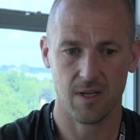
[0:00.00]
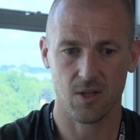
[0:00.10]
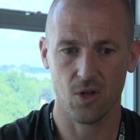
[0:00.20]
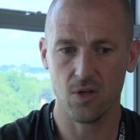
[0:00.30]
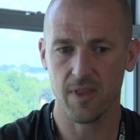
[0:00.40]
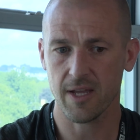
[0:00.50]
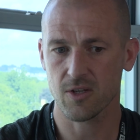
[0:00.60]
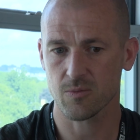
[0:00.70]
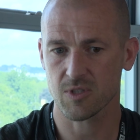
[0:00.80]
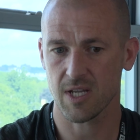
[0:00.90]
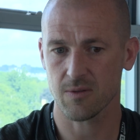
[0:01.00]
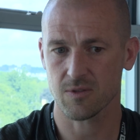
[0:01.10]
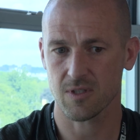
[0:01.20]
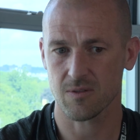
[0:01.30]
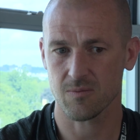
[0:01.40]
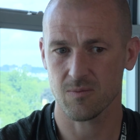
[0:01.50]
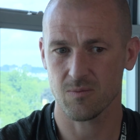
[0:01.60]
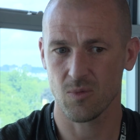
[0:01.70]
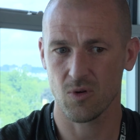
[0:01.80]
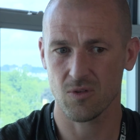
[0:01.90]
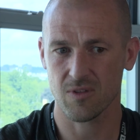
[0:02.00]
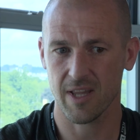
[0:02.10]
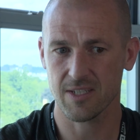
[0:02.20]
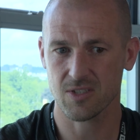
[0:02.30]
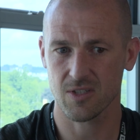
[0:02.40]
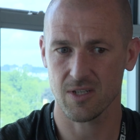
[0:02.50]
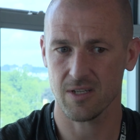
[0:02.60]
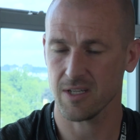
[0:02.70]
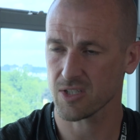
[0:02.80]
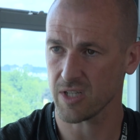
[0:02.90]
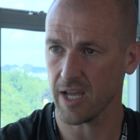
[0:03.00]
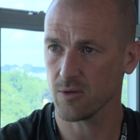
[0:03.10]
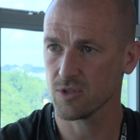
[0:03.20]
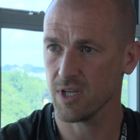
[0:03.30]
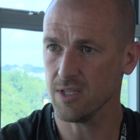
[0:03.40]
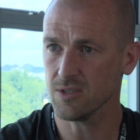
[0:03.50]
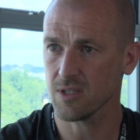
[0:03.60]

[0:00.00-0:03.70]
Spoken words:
a lot of that comes down to less than a style change.